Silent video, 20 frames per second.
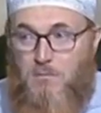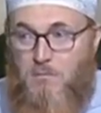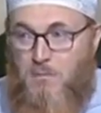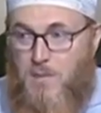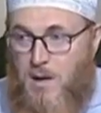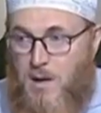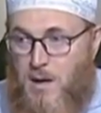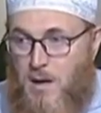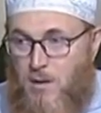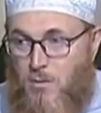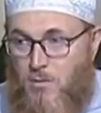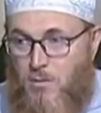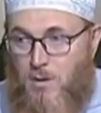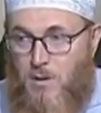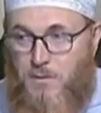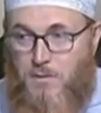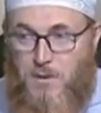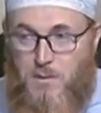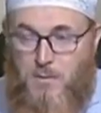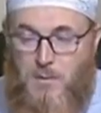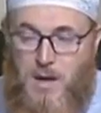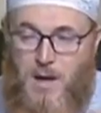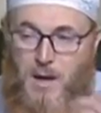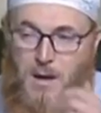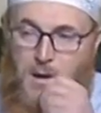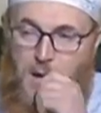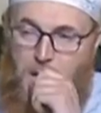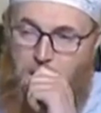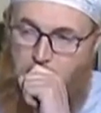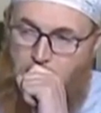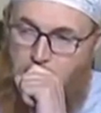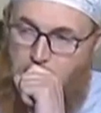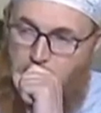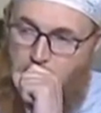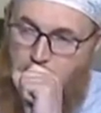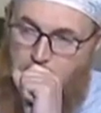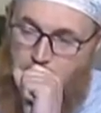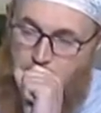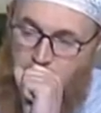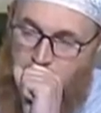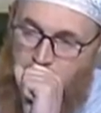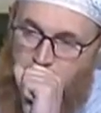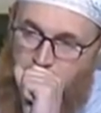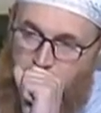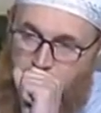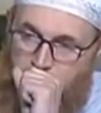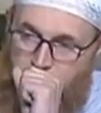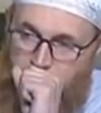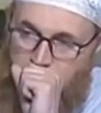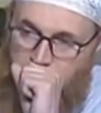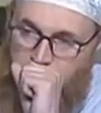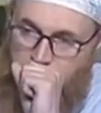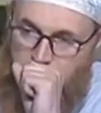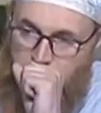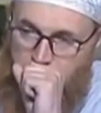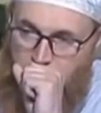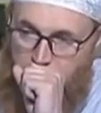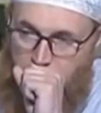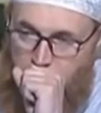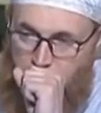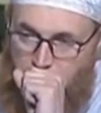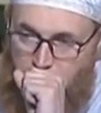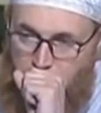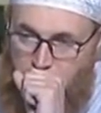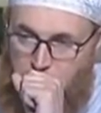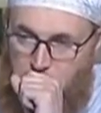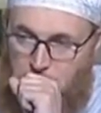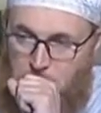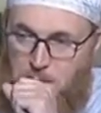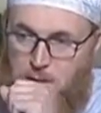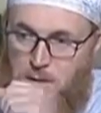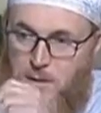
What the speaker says: male or a female. And here the Imam is